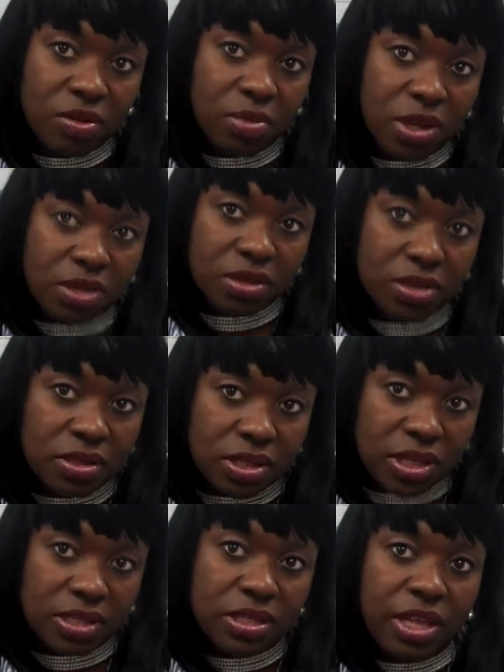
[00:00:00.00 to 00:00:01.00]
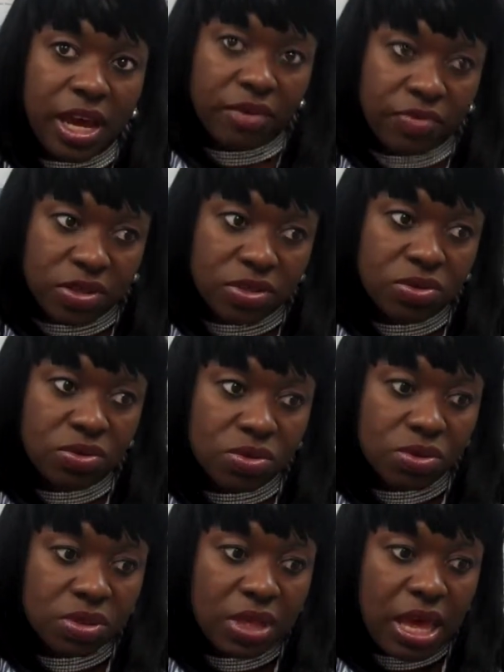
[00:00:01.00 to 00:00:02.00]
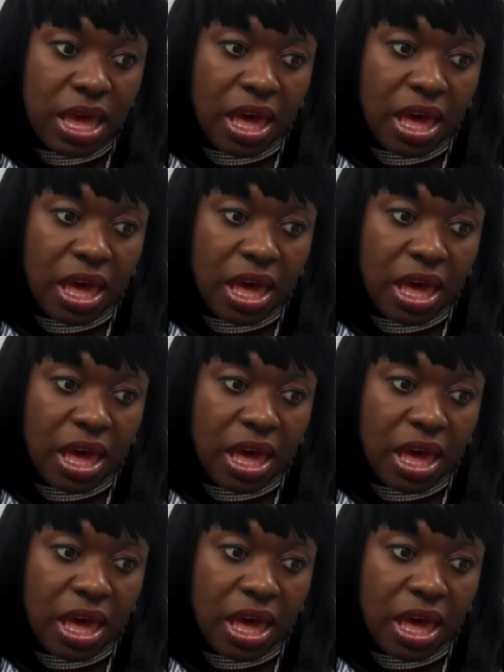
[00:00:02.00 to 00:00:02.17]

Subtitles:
amongst staff at schools.